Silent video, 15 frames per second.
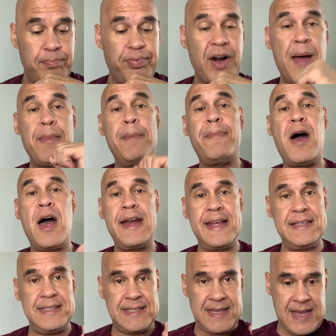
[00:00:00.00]

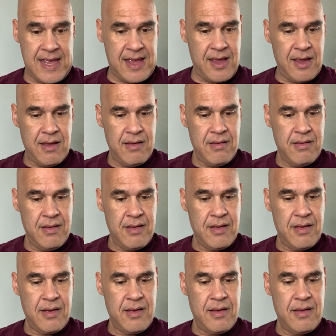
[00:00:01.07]
Primebond NT
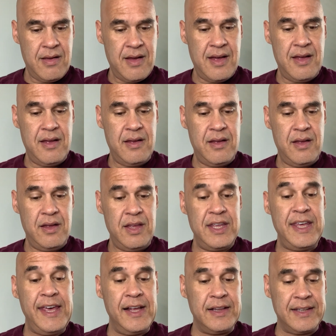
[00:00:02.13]

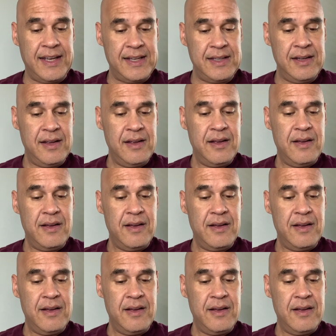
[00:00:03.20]
yielded